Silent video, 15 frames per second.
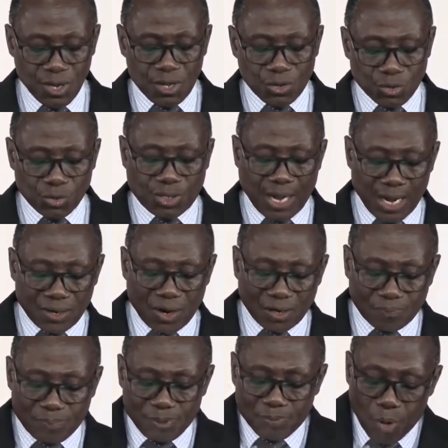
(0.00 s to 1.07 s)
You
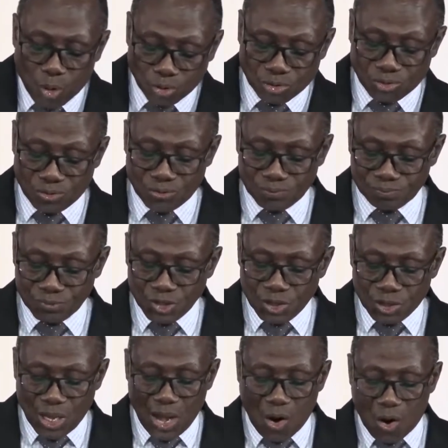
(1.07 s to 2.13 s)
cannot be both
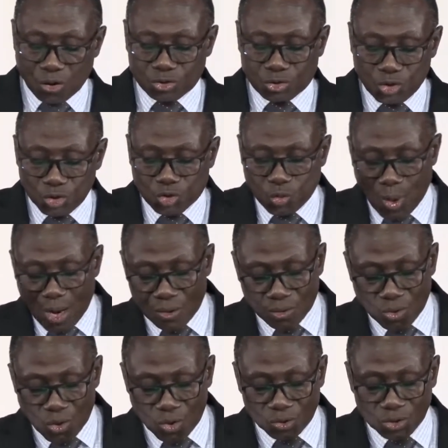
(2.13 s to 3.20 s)
or choose one
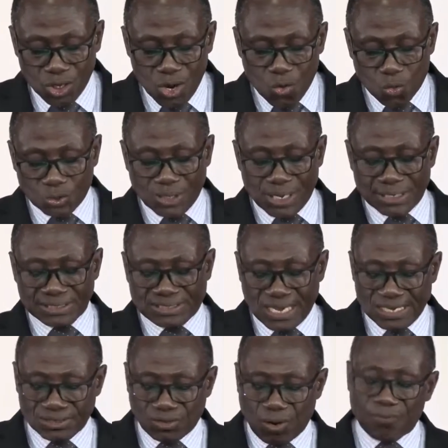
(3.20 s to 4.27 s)
road with the
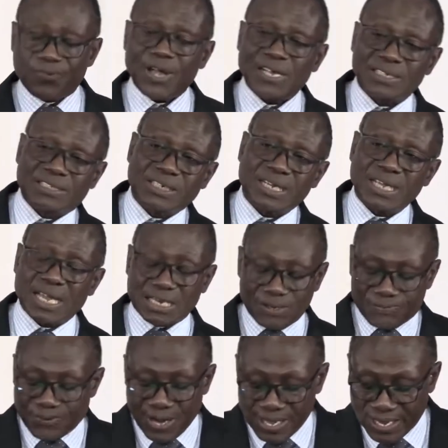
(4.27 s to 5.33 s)
intent of entering a
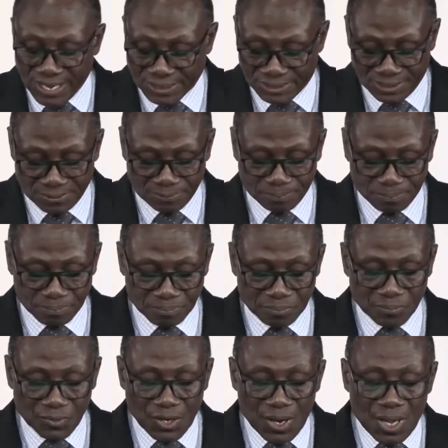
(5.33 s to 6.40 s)
different gate.
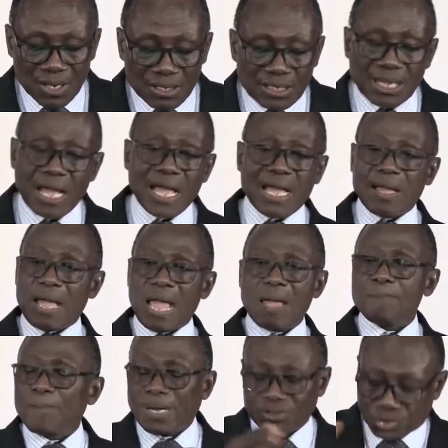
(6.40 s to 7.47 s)

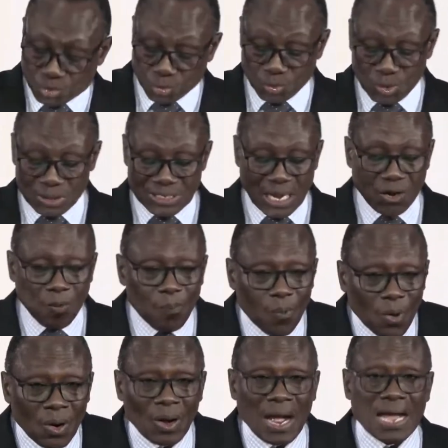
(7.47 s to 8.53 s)
Emma so
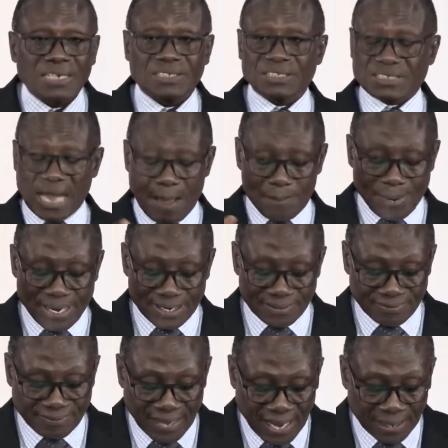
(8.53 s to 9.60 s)
yankopon anhisha
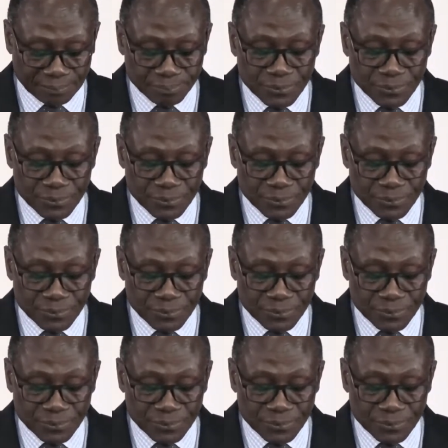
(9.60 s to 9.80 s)
amayensa